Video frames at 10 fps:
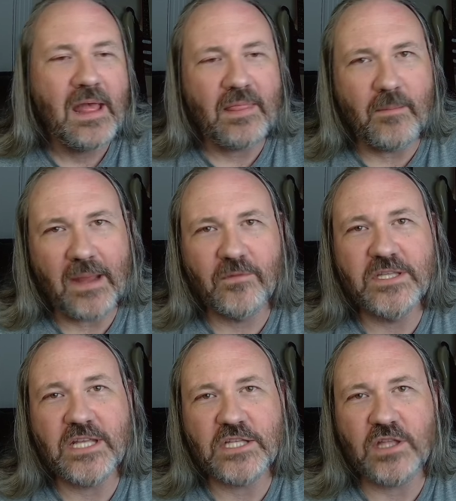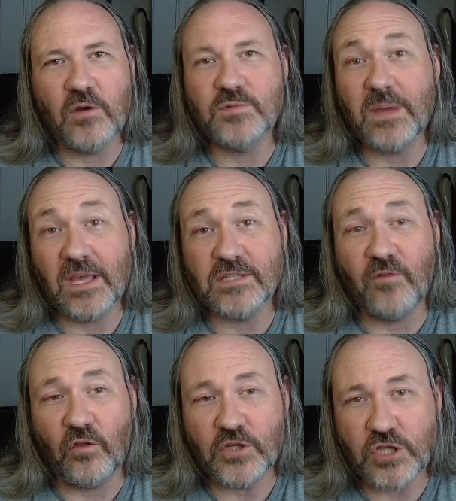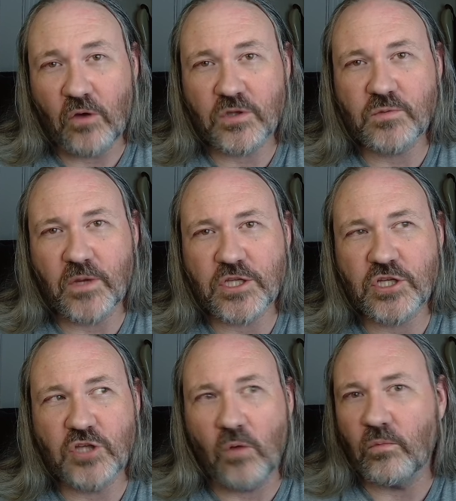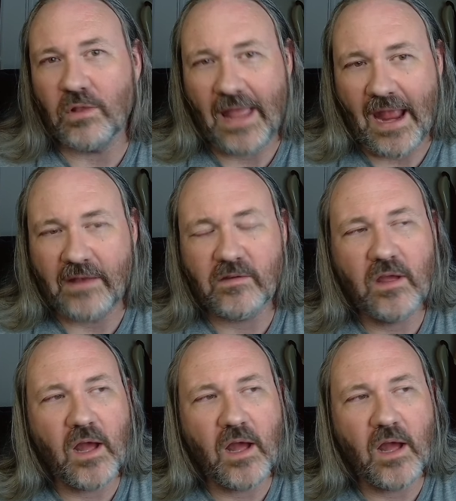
The main reason it's low is because of all the jokes which don't land.